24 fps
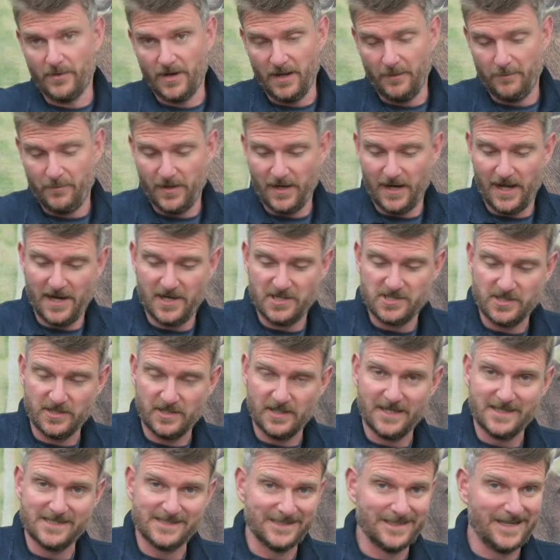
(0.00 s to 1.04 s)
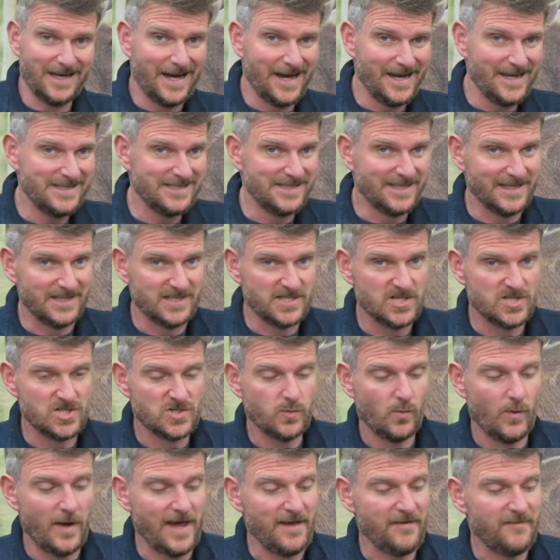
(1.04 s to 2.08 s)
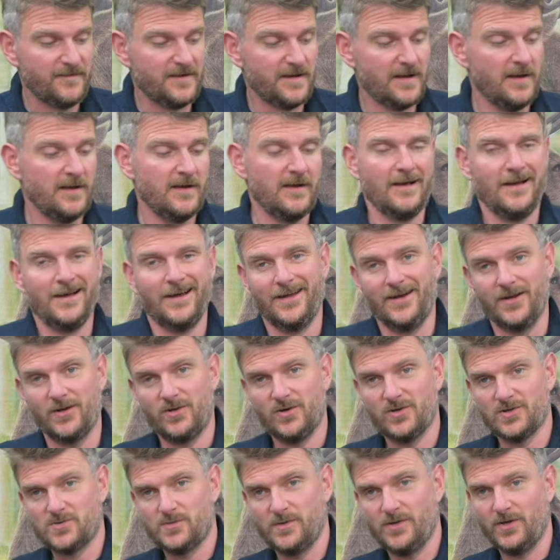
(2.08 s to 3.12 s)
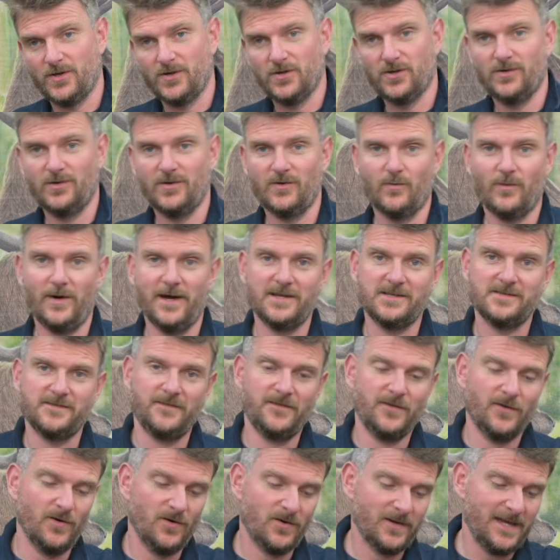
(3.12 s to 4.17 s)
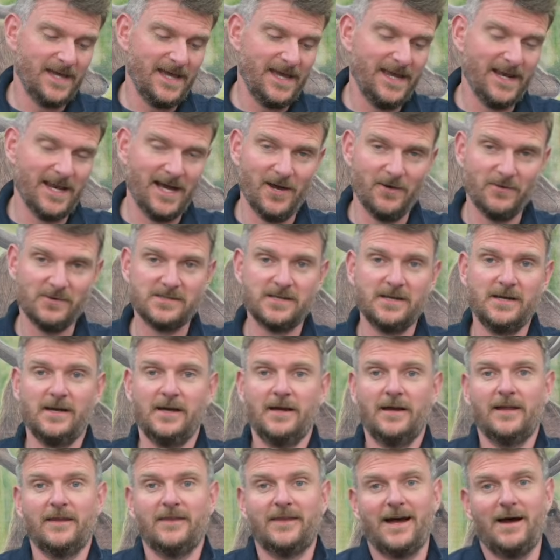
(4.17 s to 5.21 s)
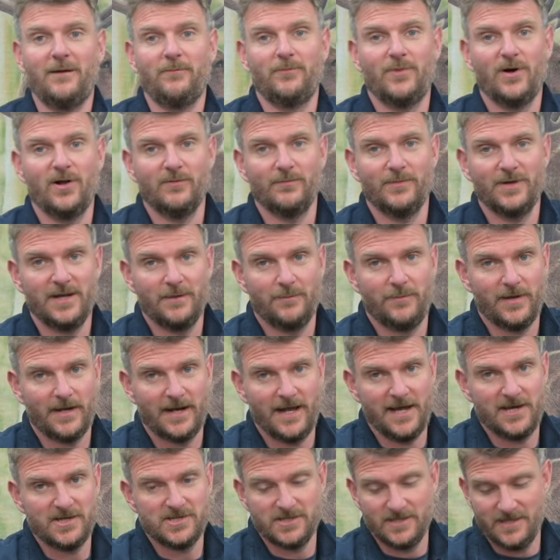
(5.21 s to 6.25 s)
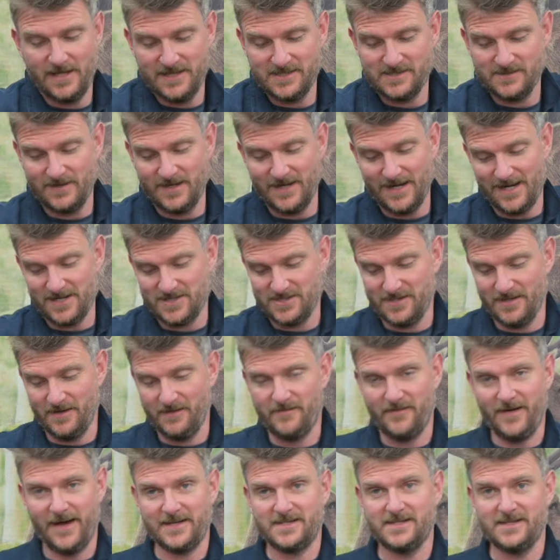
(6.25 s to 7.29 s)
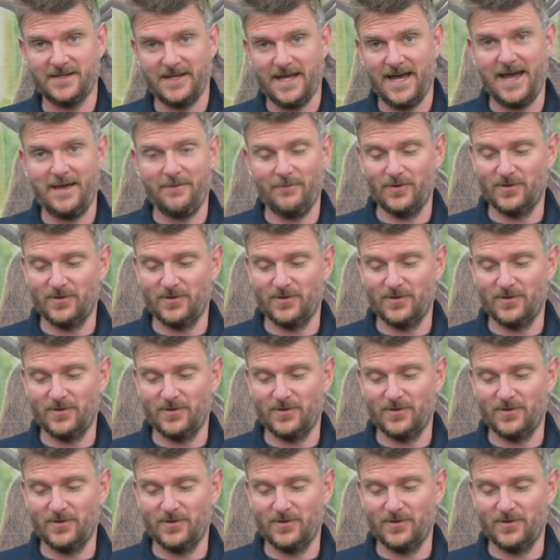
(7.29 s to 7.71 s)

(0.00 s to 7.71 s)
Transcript: manipulation is light, it's swift, and of course with a gun that weighs 4 kilos, that bolt manipulation isn't actually affecting the aim